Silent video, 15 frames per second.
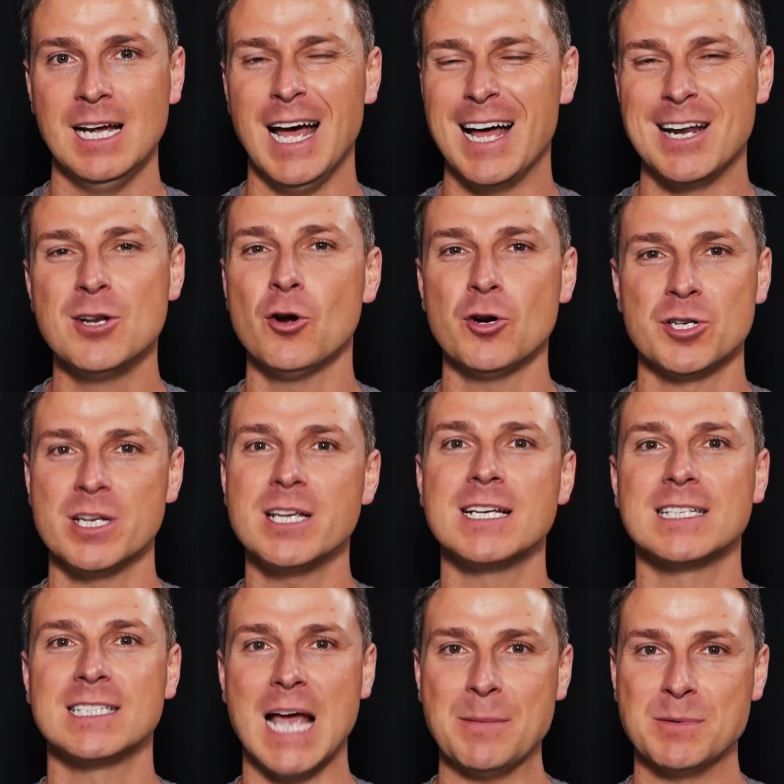And not just
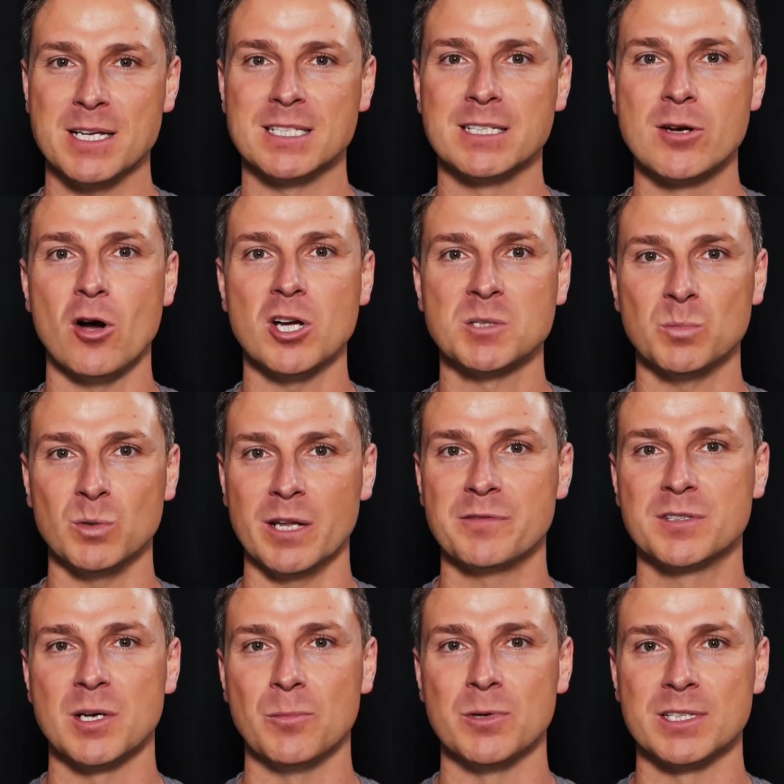accept as gospel. If
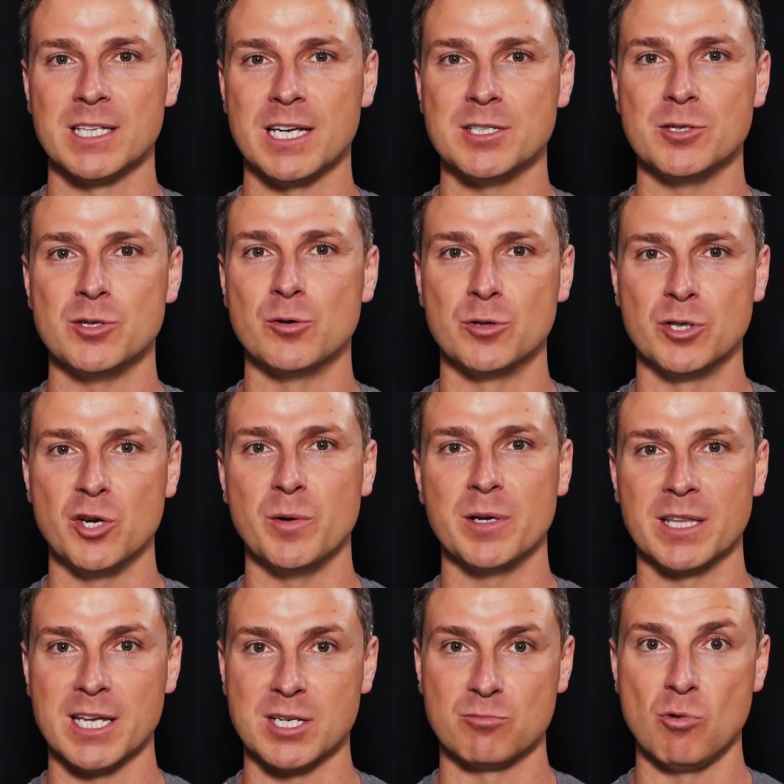someone says you're doing
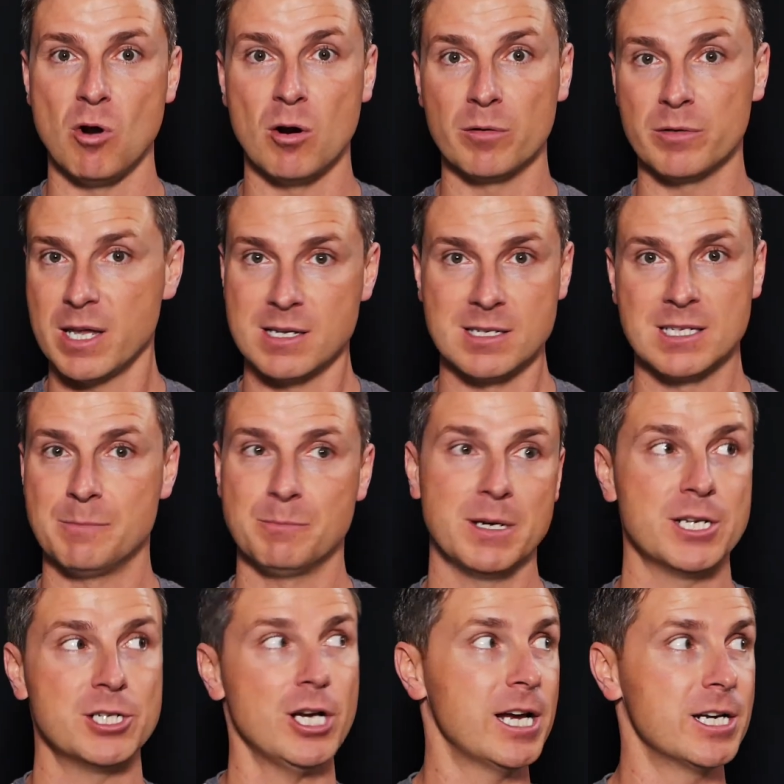this wrong, then
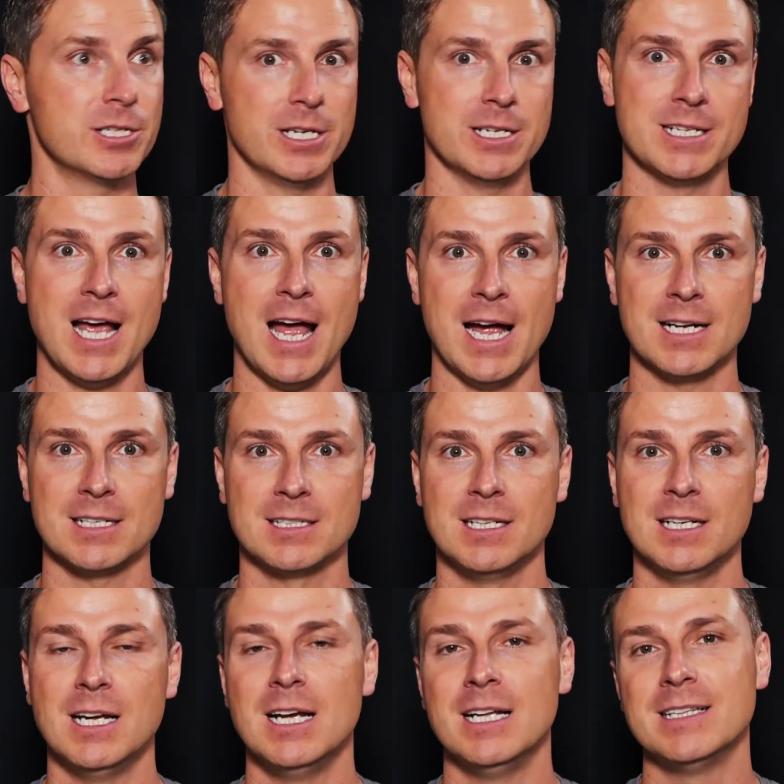simply change in tact.
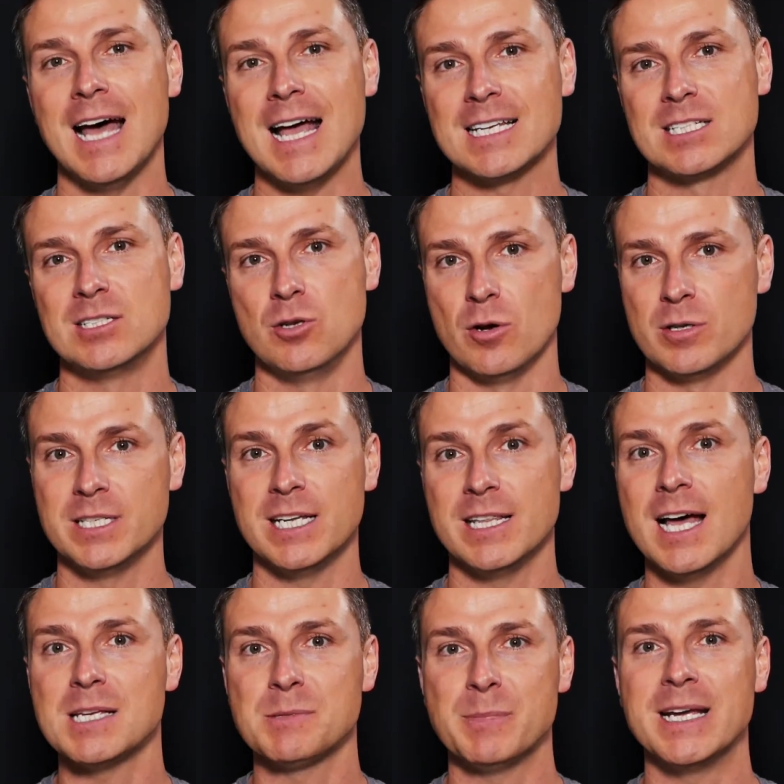That's not it.
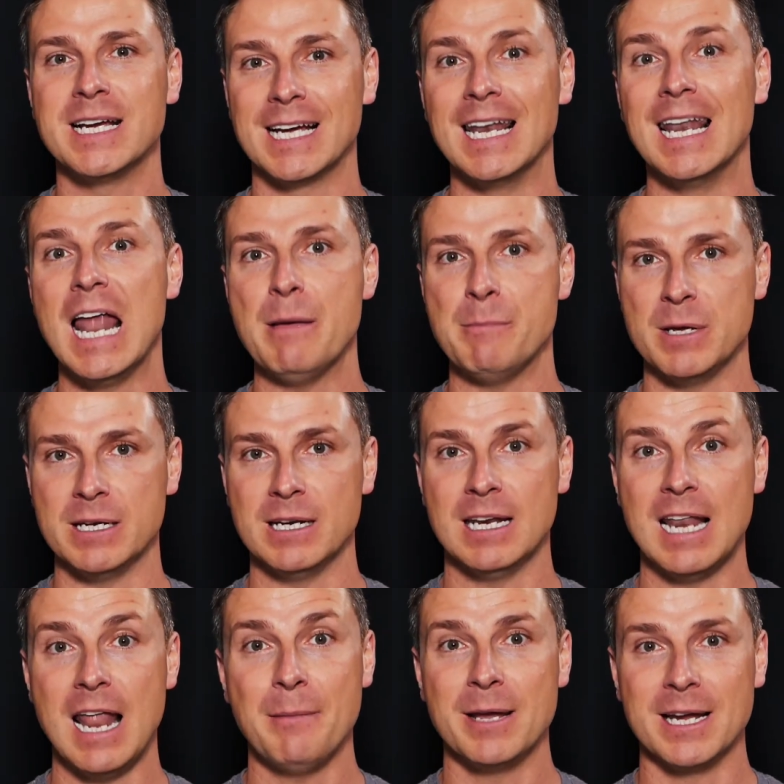That's being a
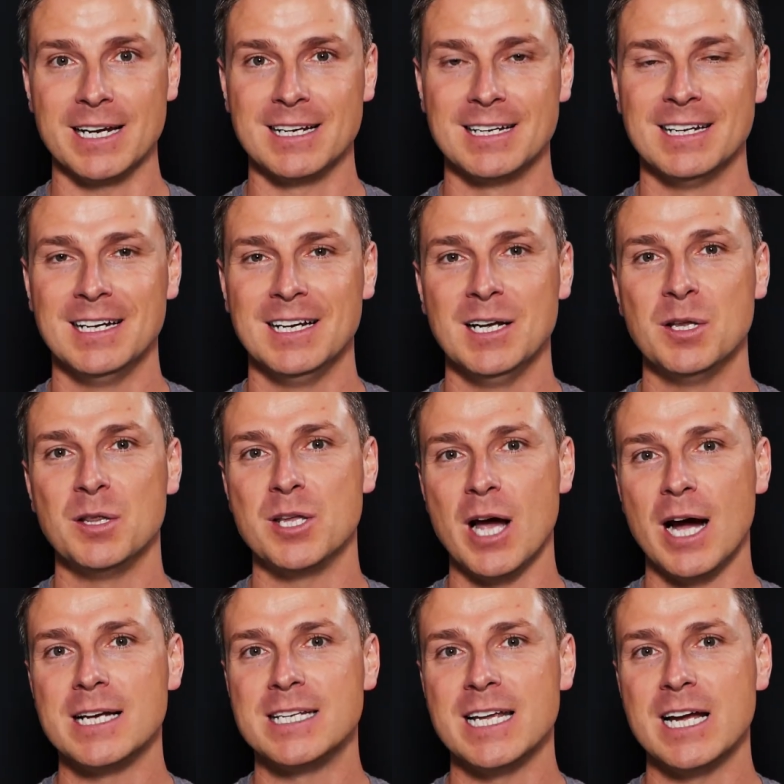lemming. The
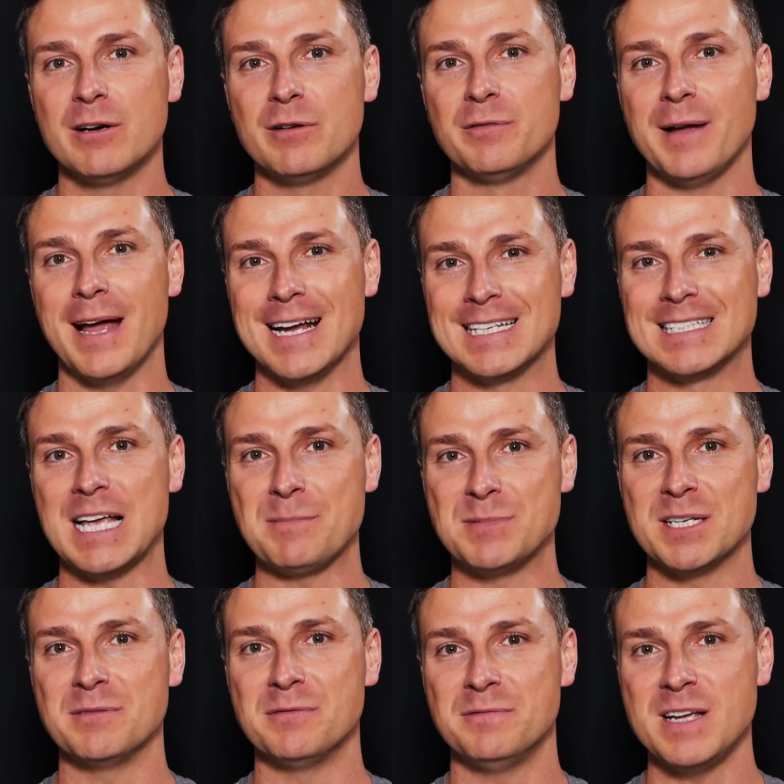idea of
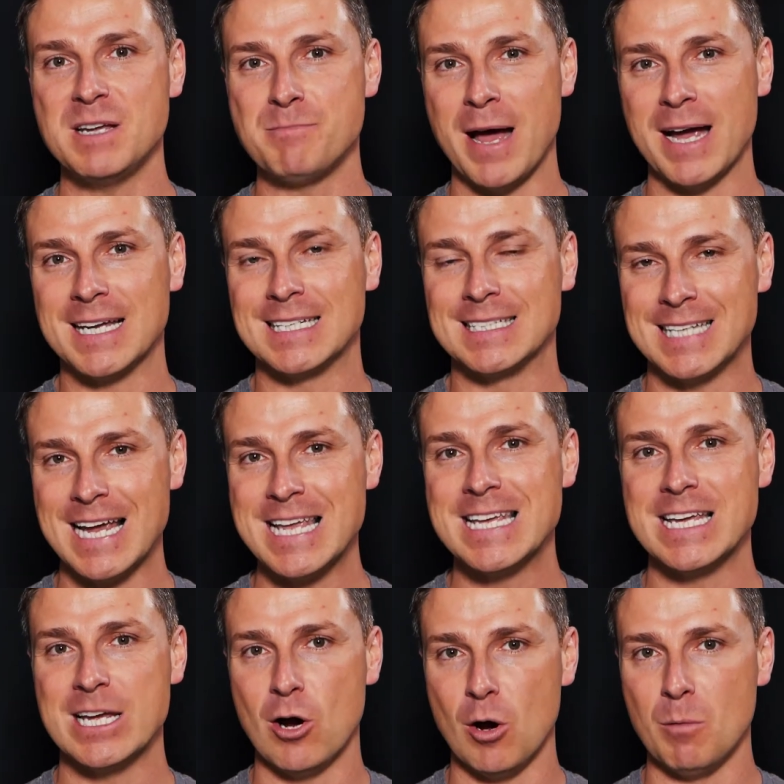accepting feedback is
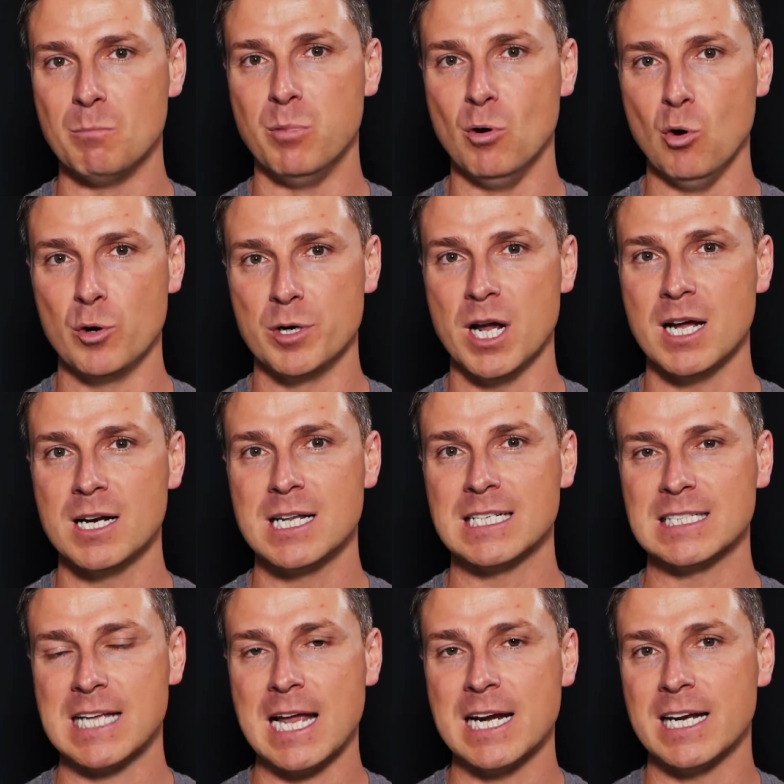taking it on board,
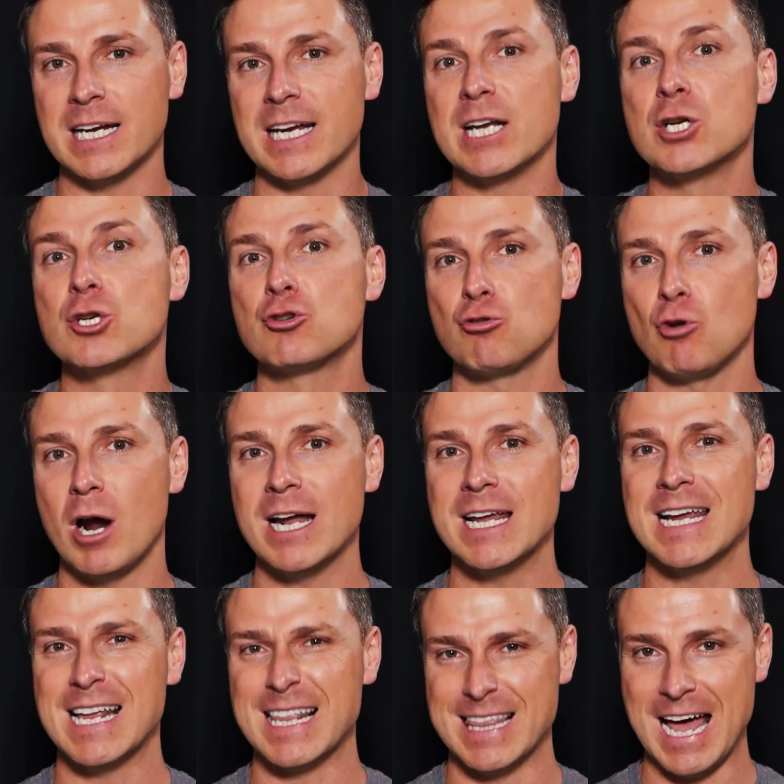understanding it,
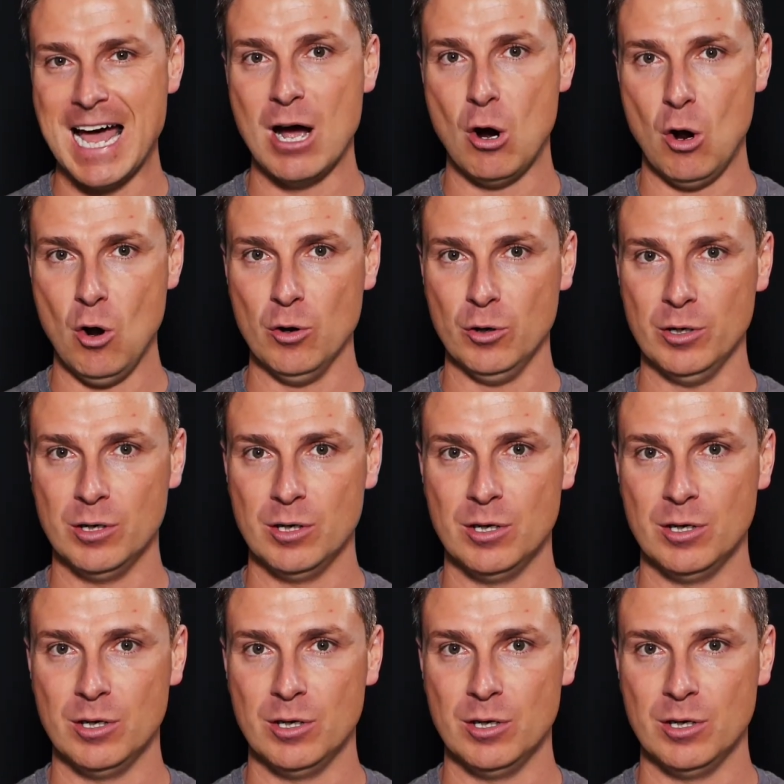trying that on.